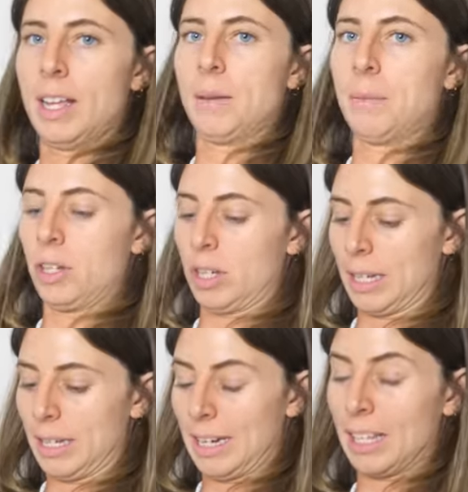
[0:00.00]
And then we're just
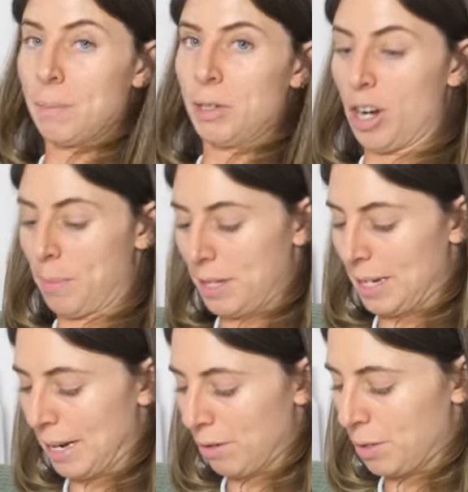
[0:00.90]
gonna stick the pajamas
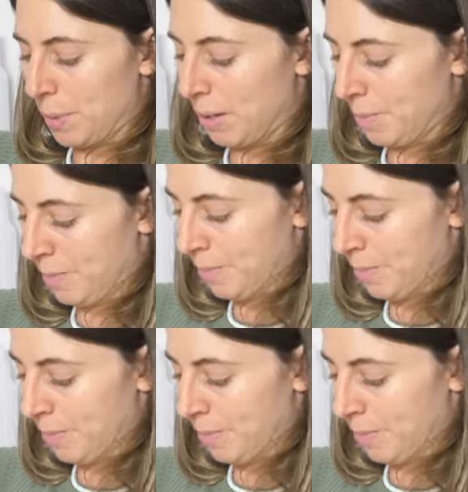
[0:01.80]
in here as well.